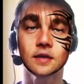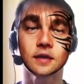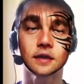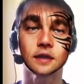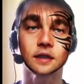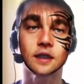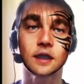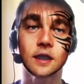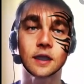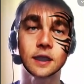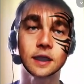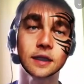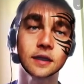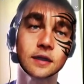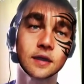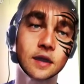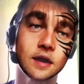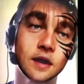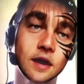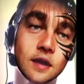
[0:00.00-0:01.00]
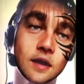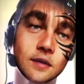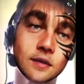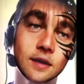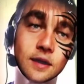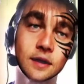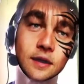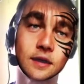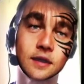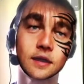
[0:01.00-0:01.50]
side of
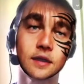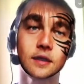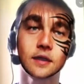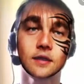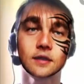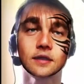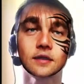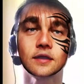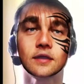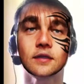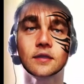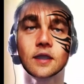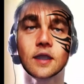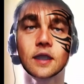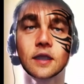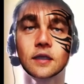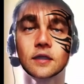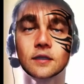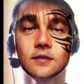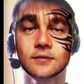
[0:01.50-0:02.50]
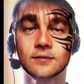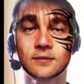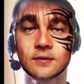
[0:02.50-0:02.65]
the layer.